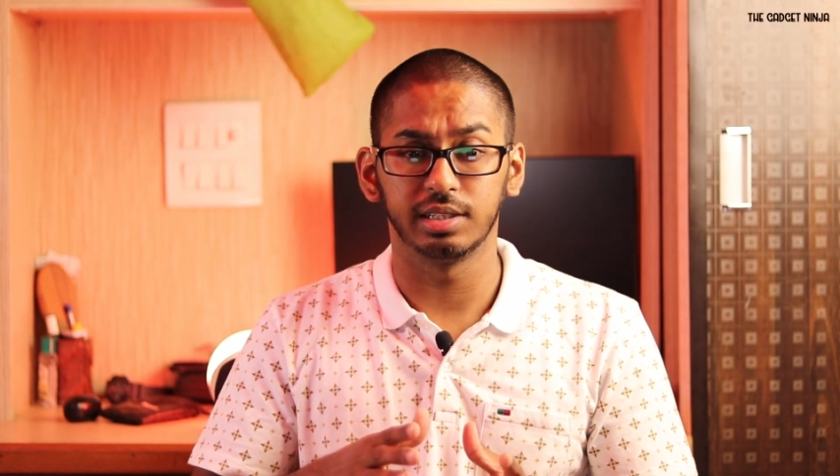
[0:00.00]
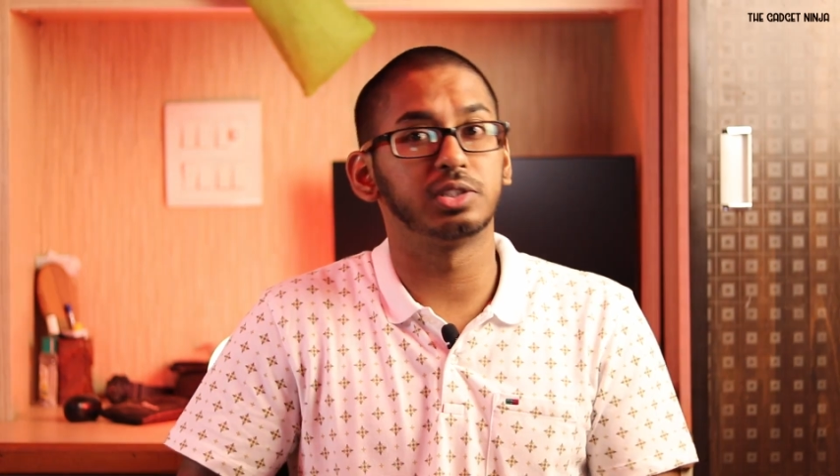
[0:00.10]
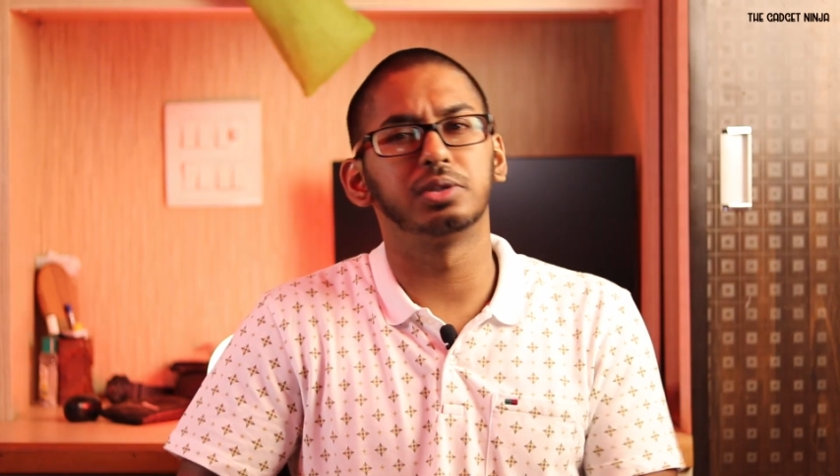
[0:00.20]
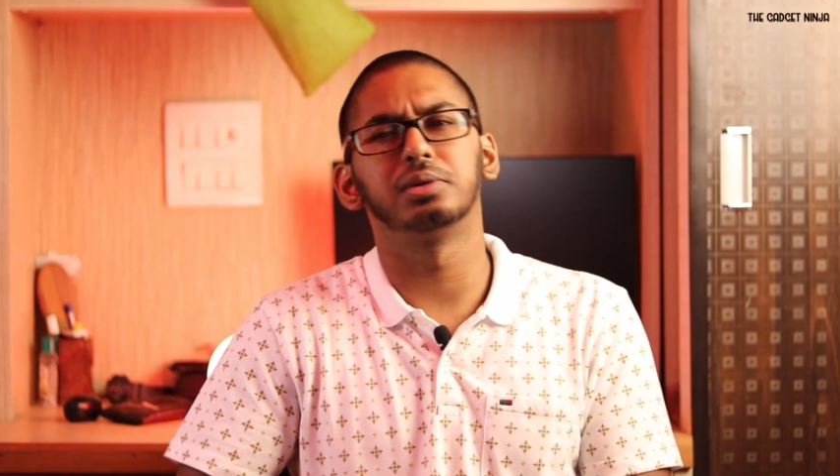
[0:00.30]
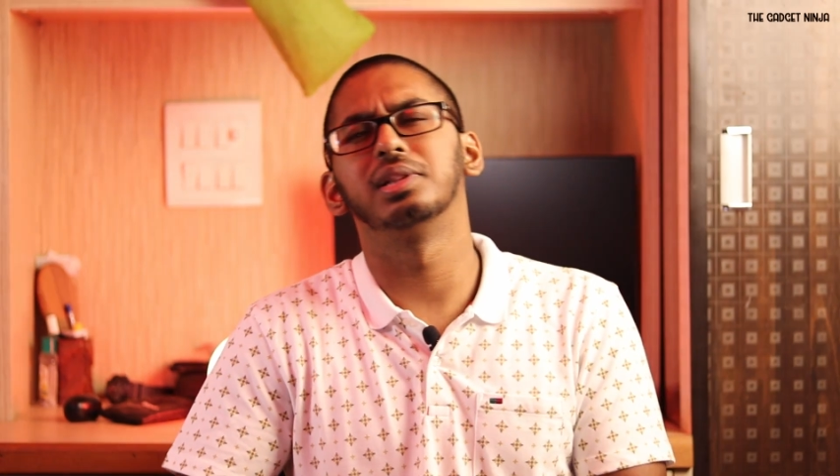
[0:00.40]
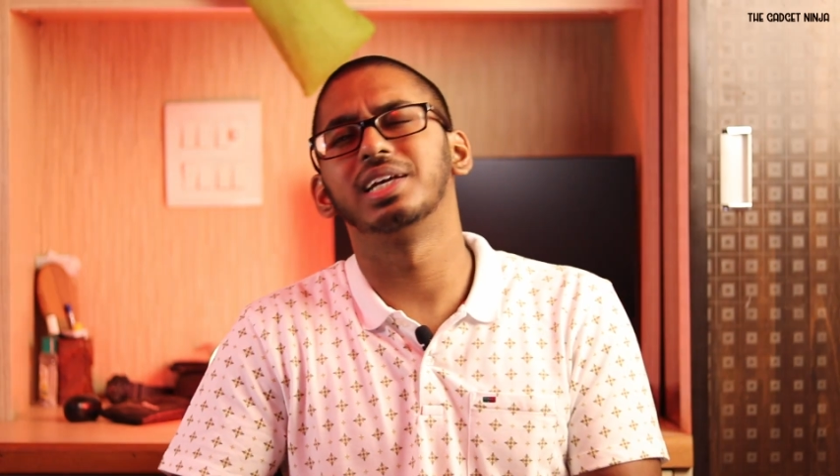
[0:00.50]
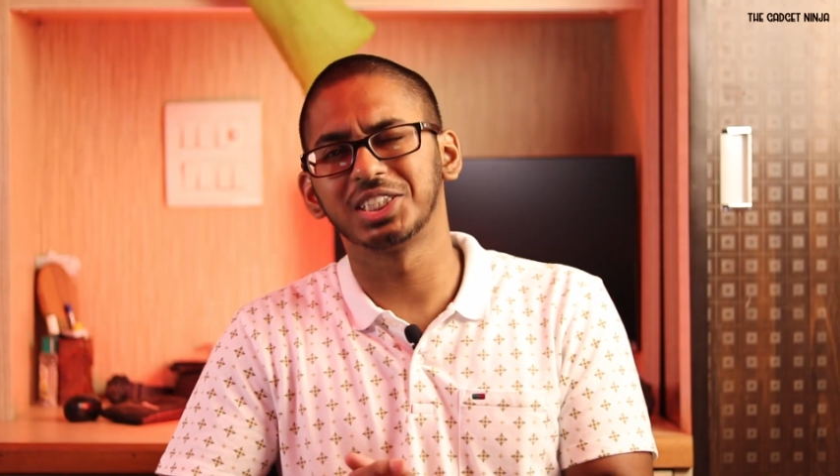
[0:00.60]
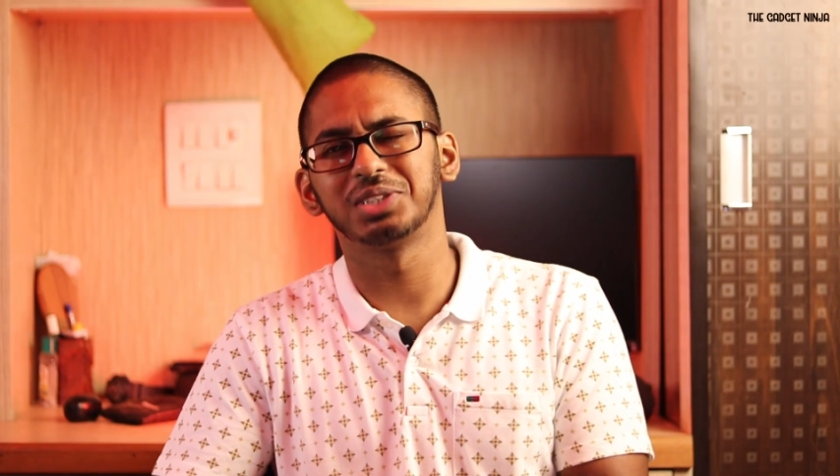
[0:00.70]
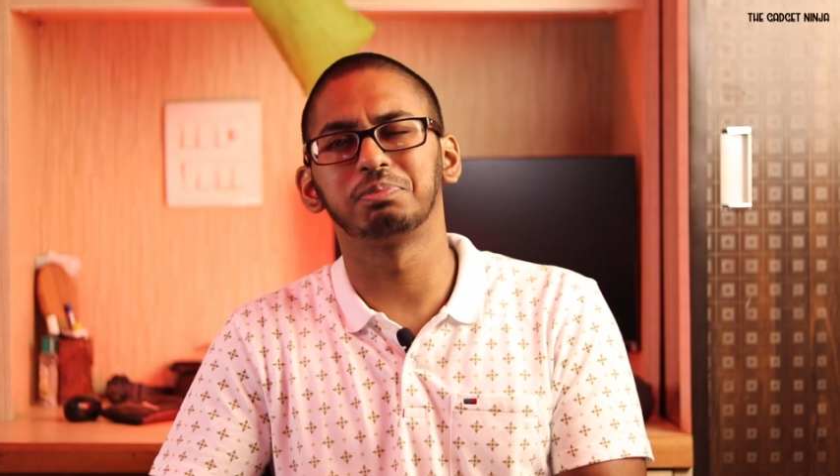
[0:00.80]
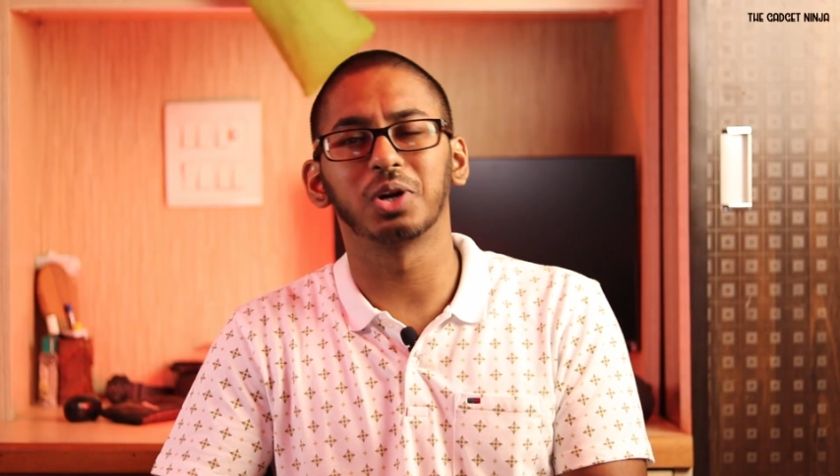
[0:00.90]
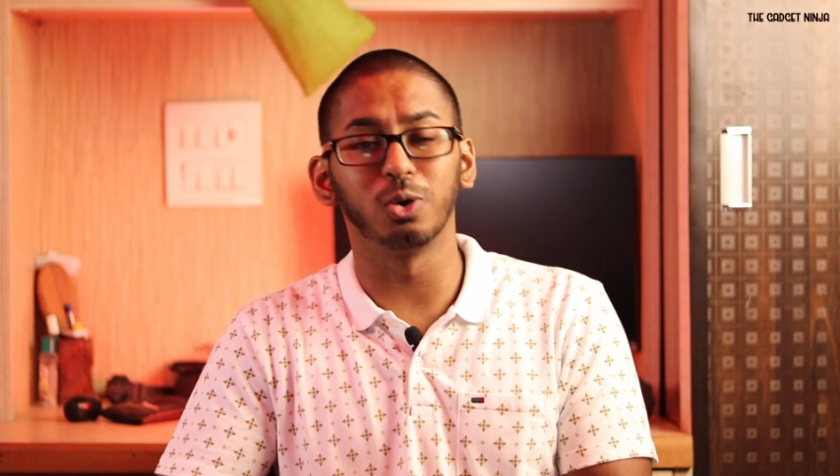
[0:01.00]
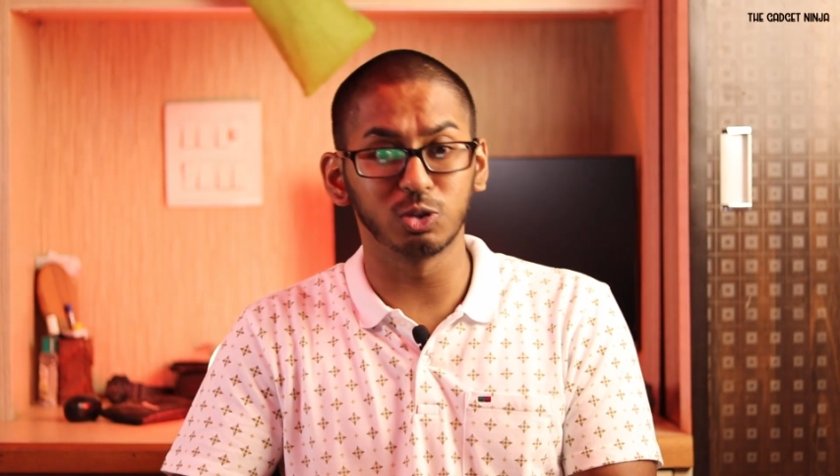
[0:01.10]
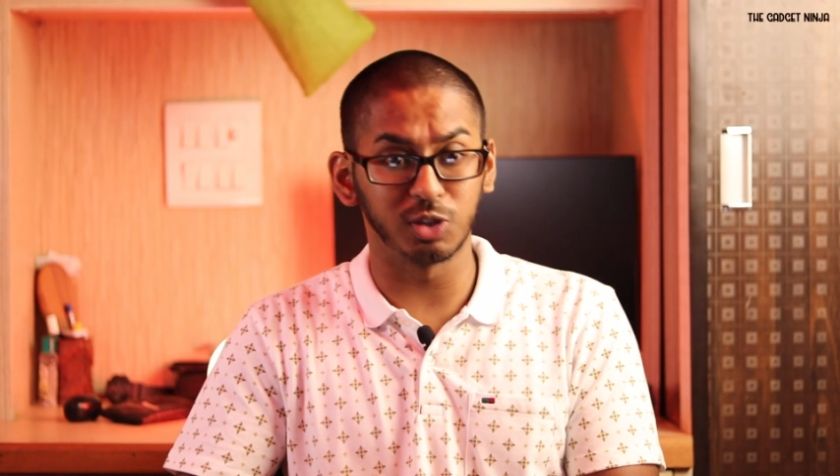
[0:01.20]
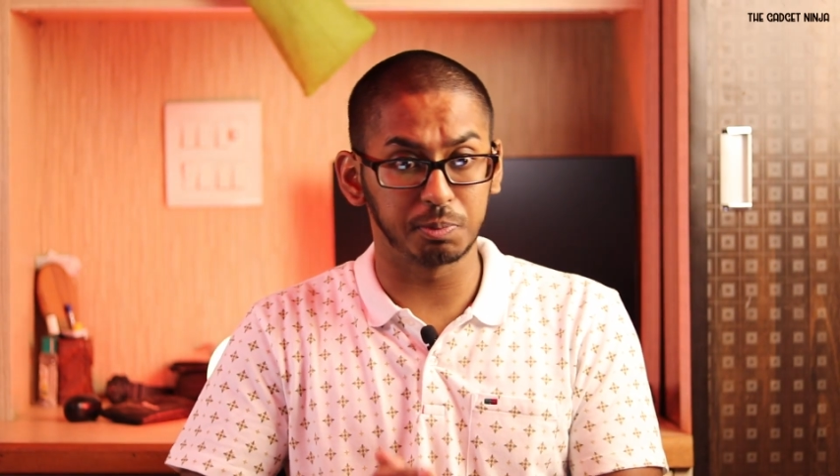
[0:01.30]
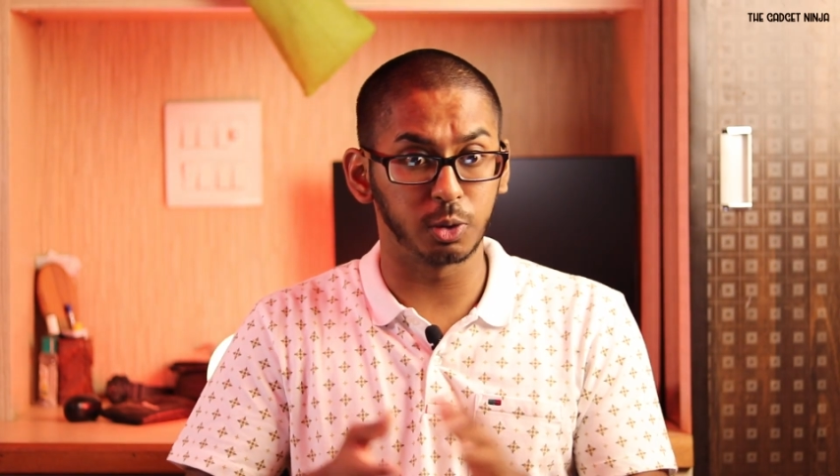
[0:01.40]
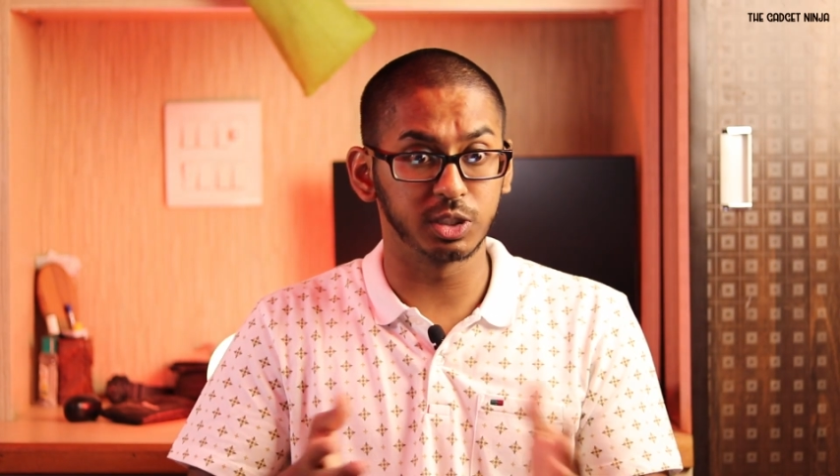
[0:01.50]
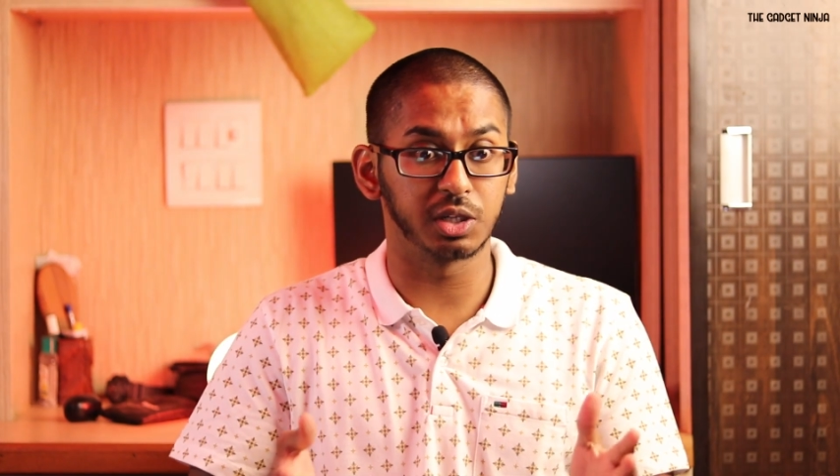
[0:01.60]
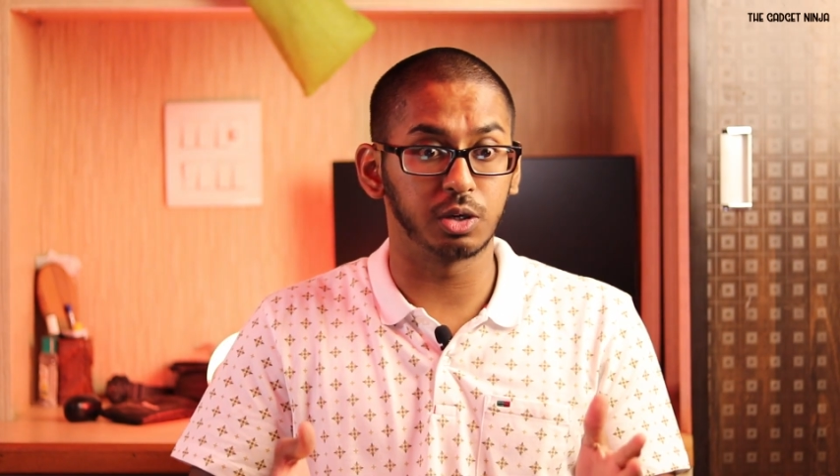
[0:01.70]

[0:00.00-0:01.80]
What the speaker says: So let's close with pros and